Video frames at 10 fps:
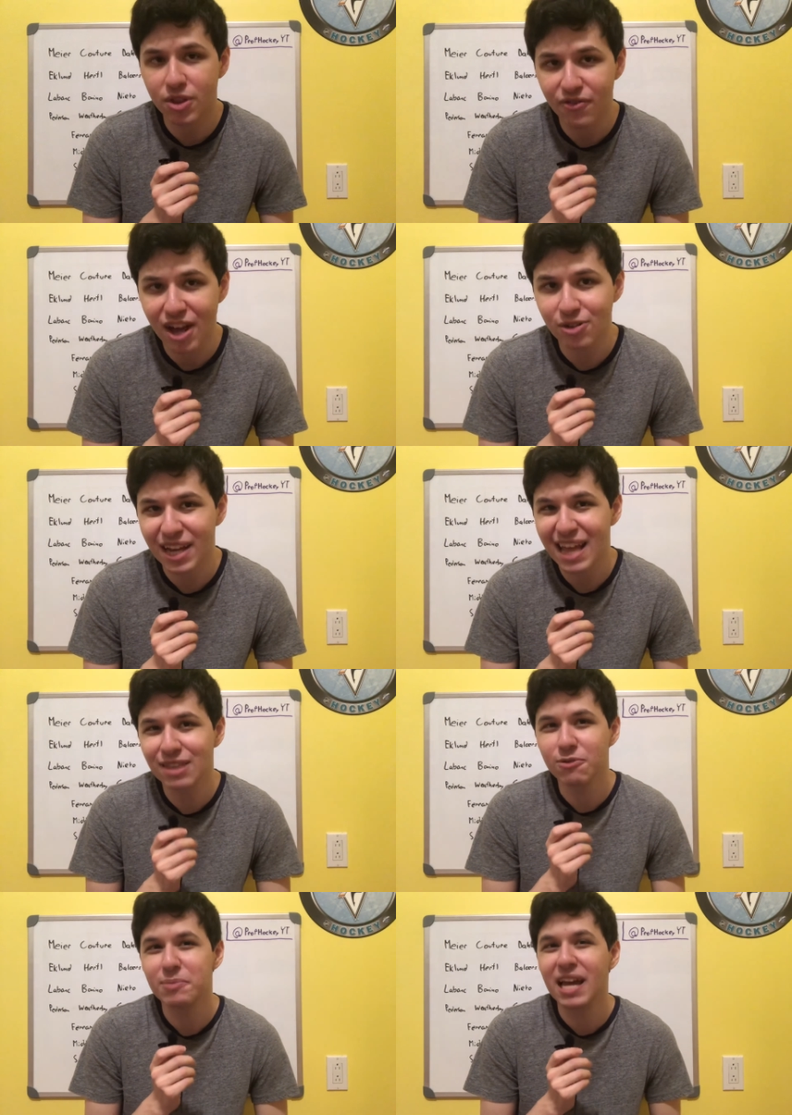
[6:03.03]
Evander Kane.
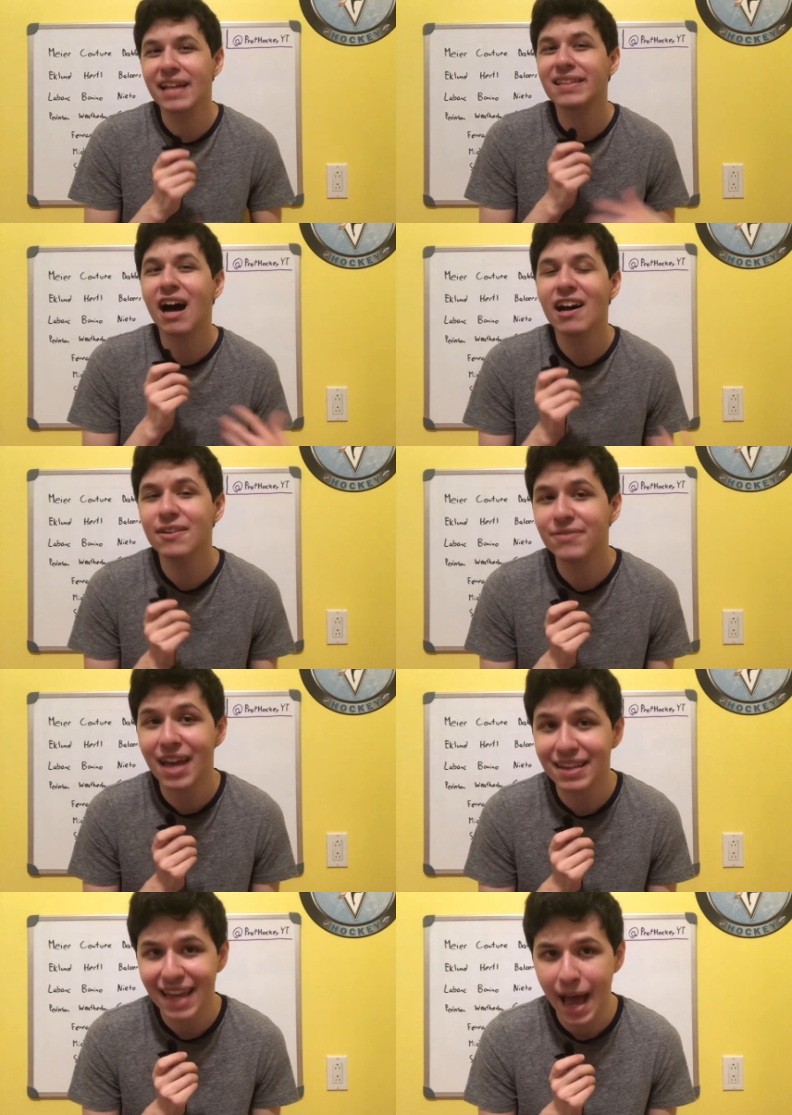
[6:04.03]
There would be a ton of
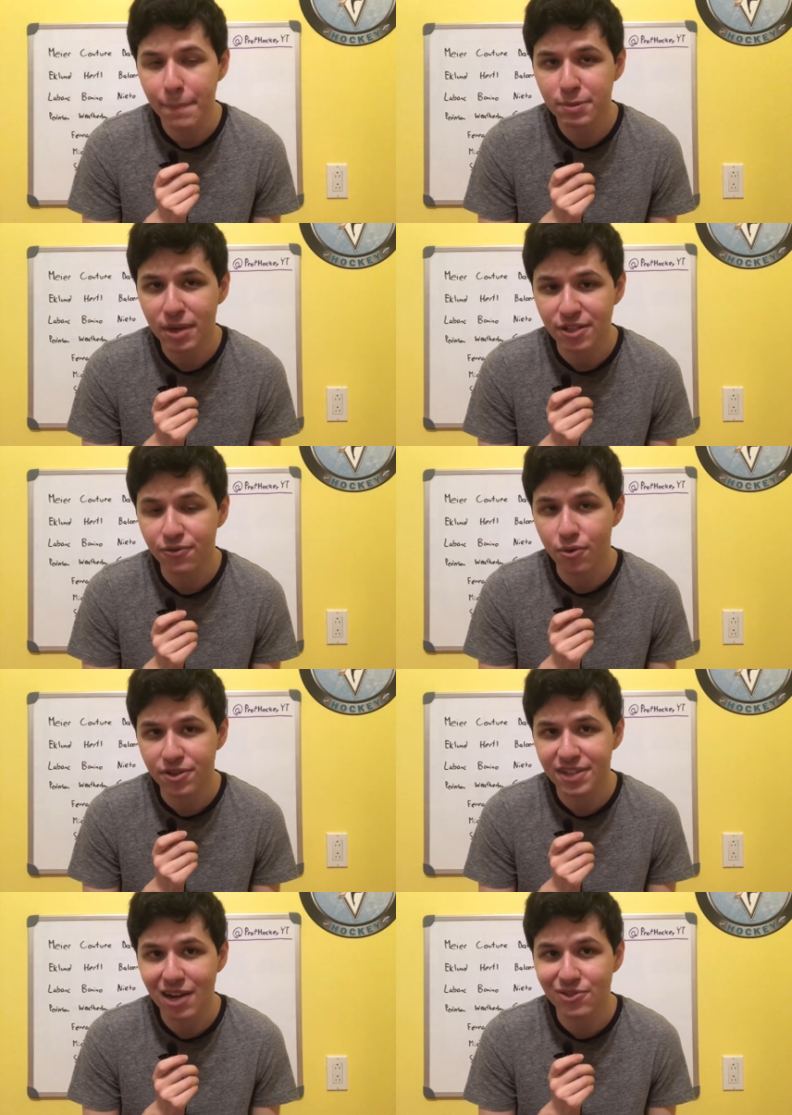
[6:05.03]
dead cap space for
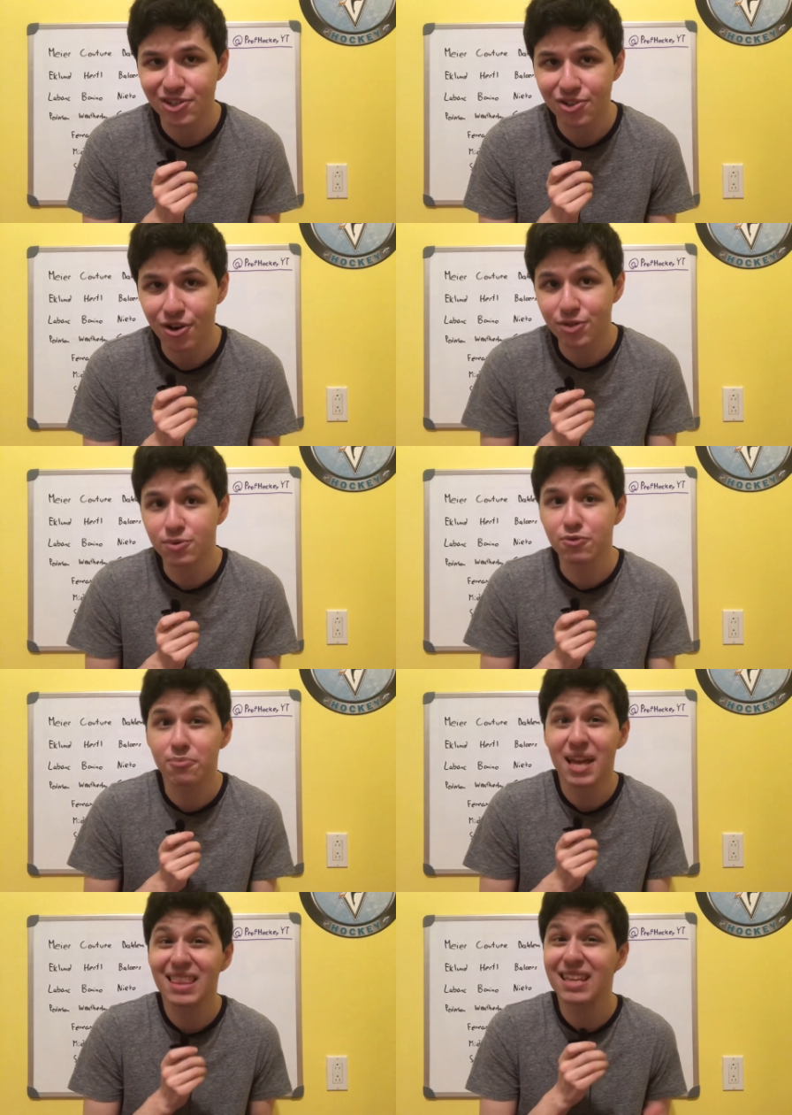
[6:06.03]
the San Jose Sharks, which would
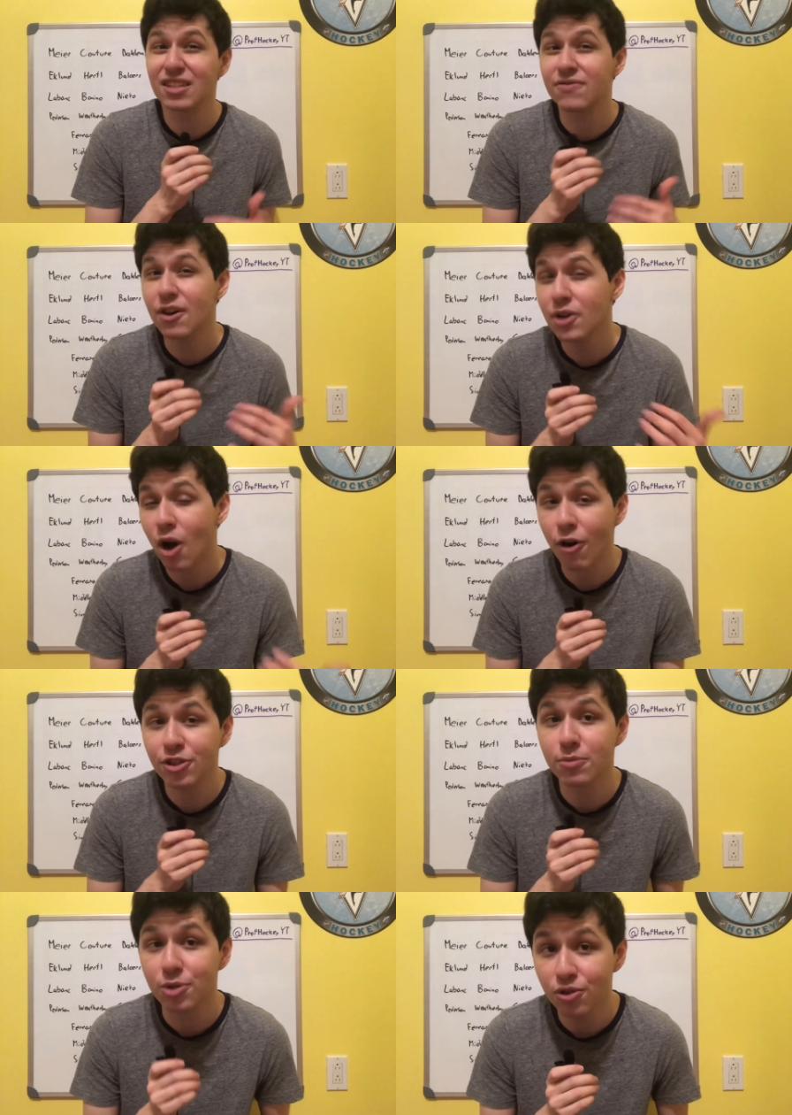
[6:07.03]
make things very
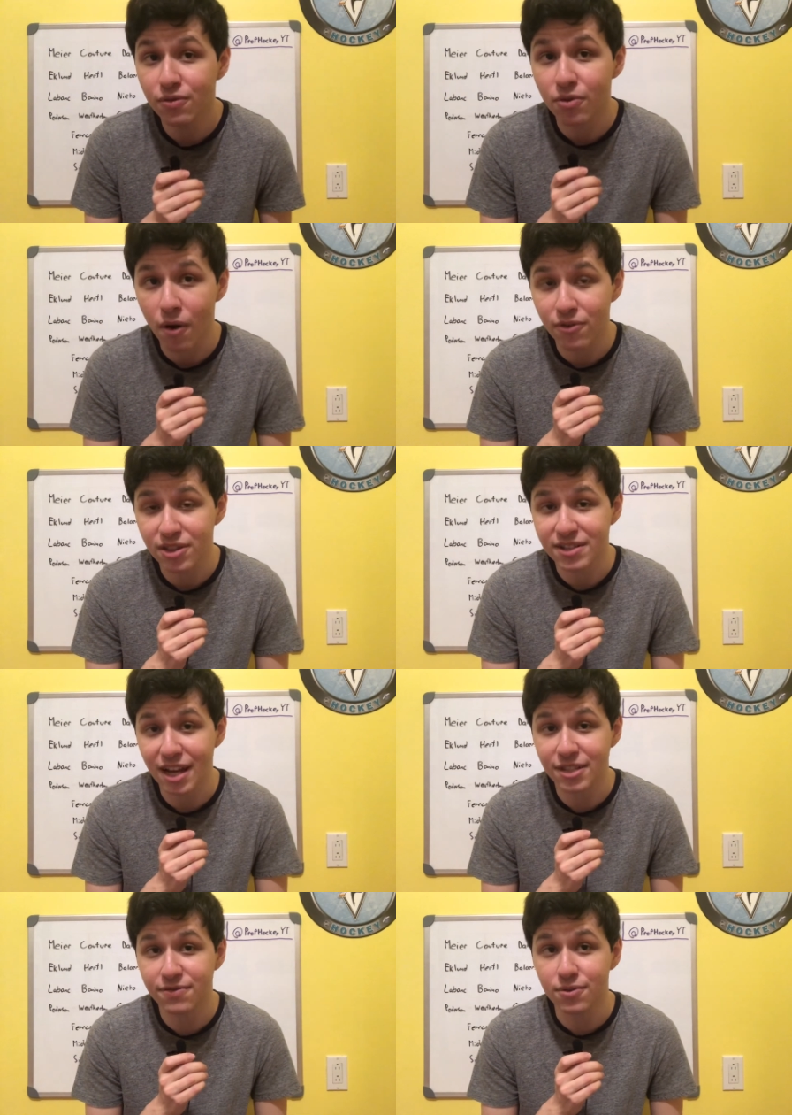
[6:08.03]
hard to maneuver over these
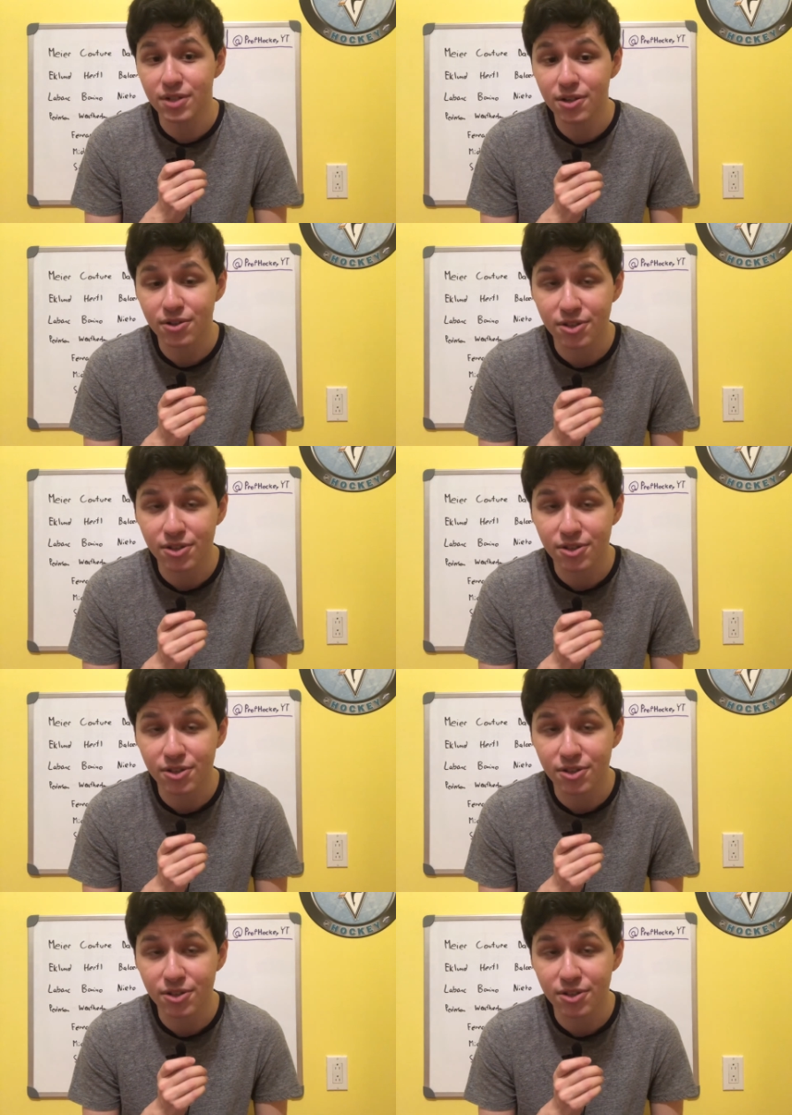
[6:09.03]
next few years.